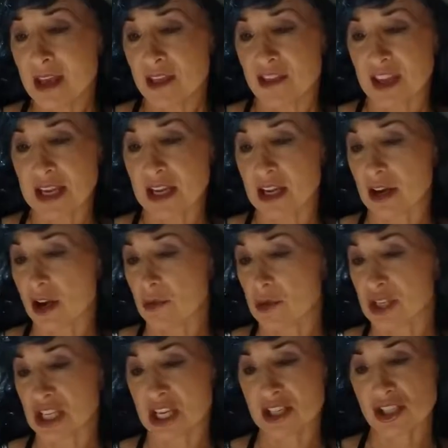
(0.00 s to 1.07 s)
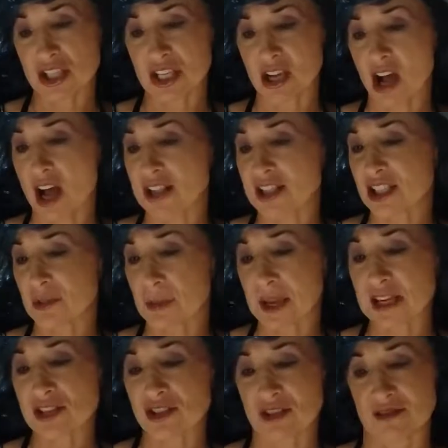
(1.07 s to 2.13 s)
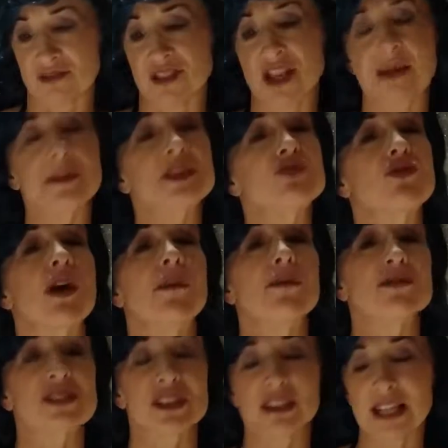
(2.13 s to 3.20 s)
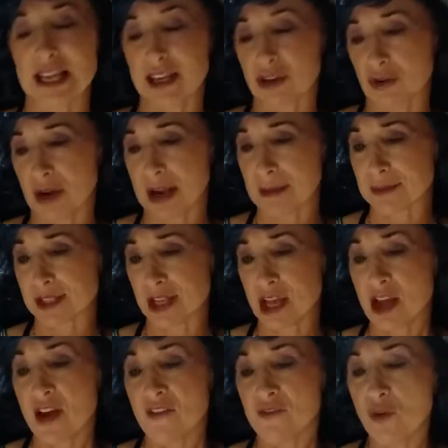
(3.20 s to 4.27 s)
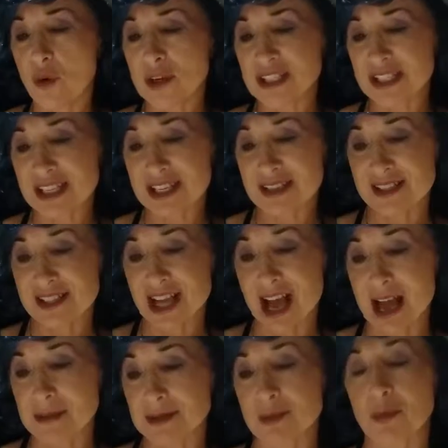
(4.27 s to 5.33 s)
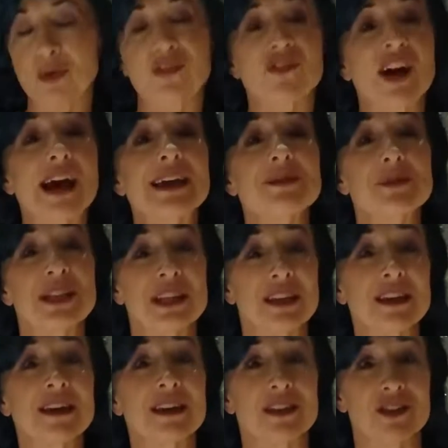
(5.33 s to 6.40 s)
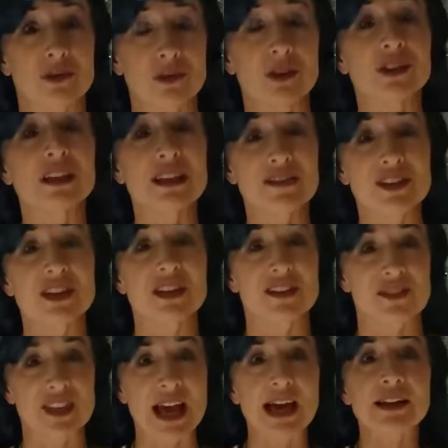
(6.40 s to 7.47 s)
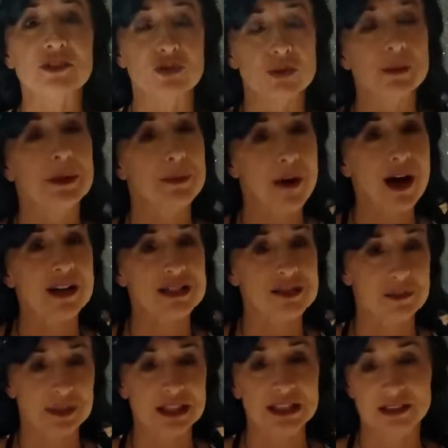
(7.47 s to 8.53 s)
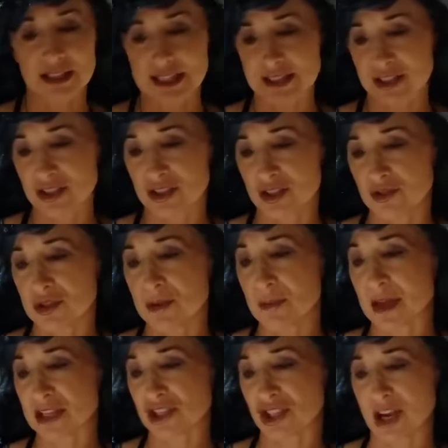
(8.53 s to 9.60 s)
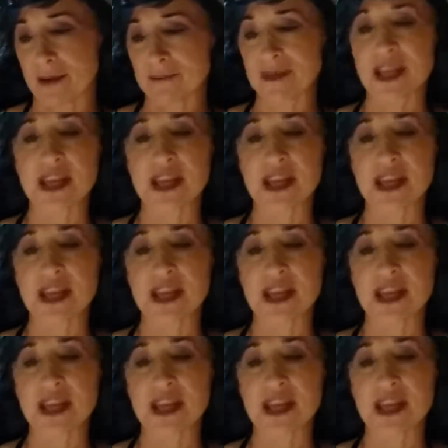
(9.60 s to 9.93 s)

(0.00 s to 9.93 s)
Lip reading: Think reduction in constipation, tummy troubles, leg cramps. 14 times more vitamin E. They're believing that that could be possibly linked to dementia